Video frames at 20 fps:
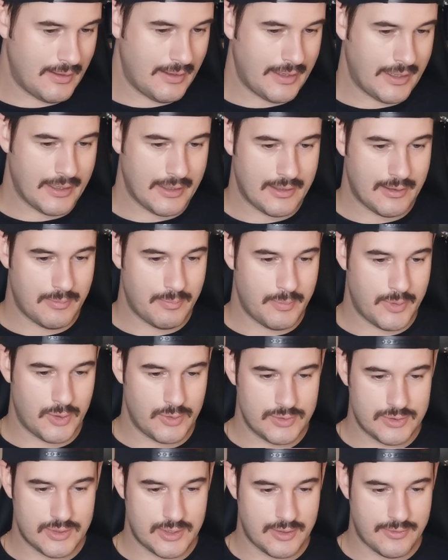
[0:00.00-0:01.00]
like
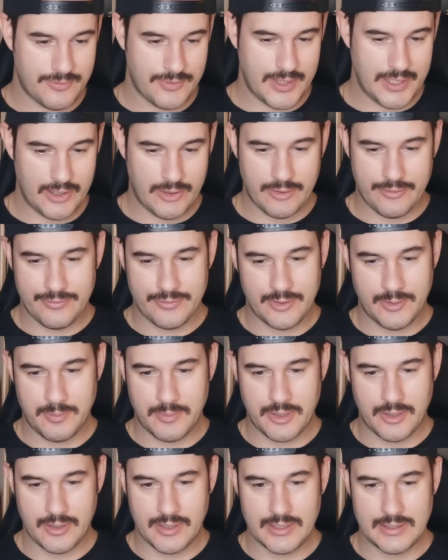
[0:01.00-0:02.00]
most of the
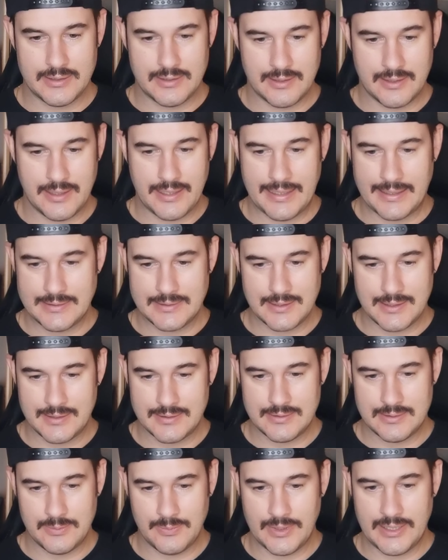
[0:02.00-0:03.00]
aftermarket
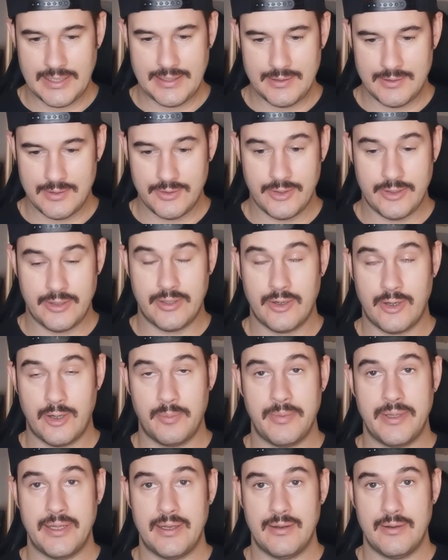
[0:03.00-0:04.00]
gaskets, we need to
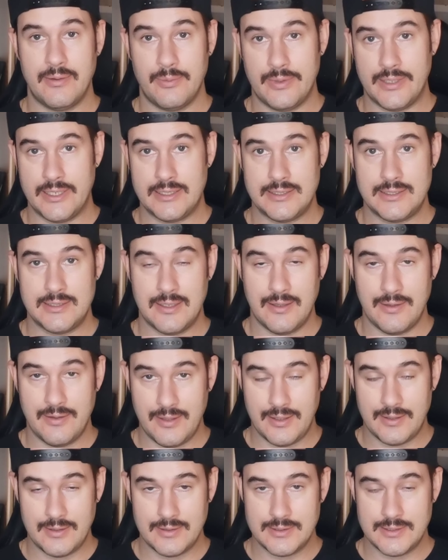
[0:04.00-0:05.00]
determine which
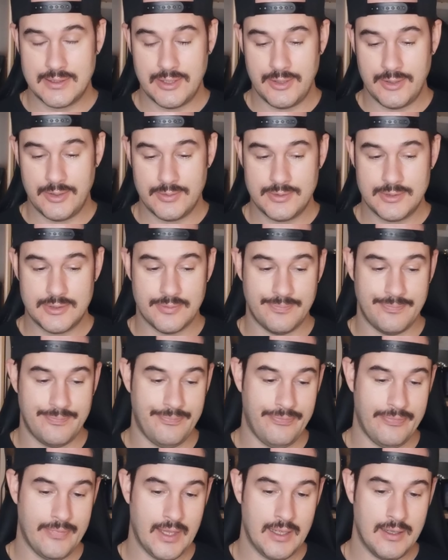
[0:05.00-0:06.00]
thickness to use.
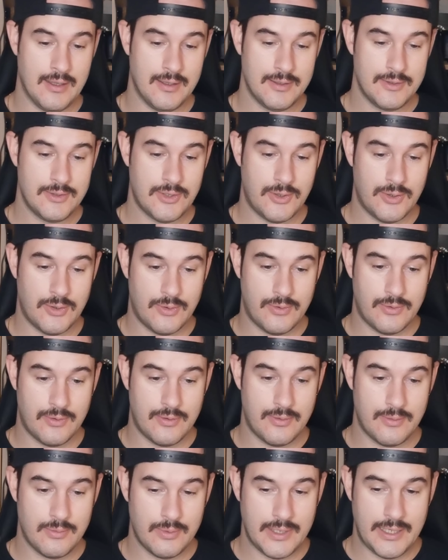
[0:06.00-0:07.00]
So
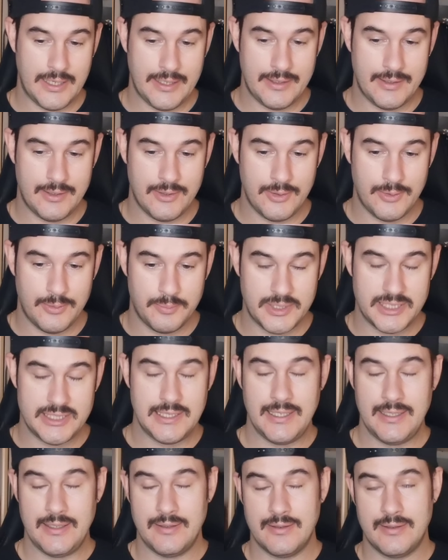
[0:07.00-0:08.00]
we need to
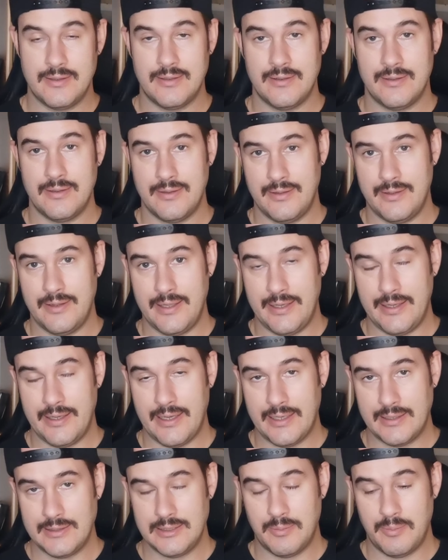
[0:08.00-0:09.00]
machine
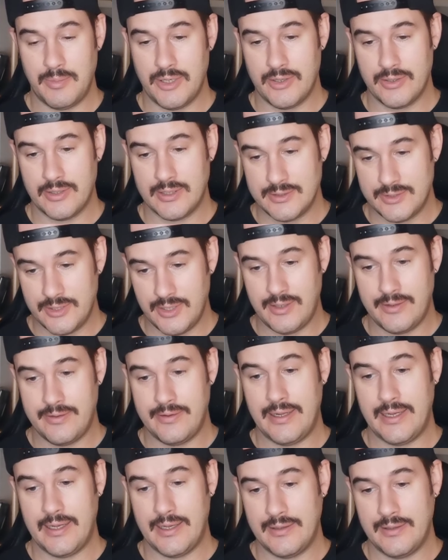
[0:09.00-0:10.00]
the engine block and
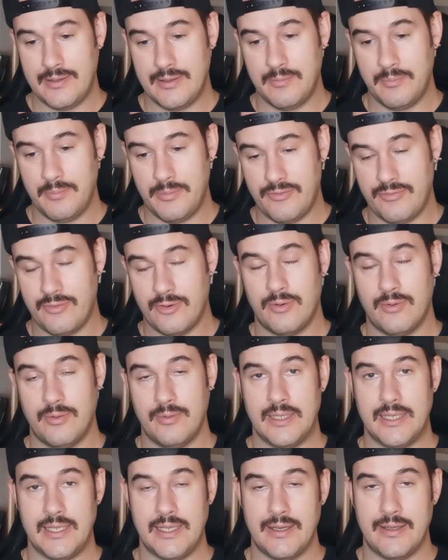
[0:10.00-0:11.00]
cylinder head before
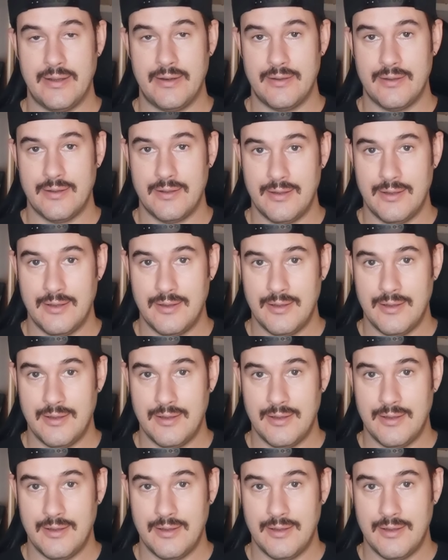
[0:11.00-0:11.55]
we can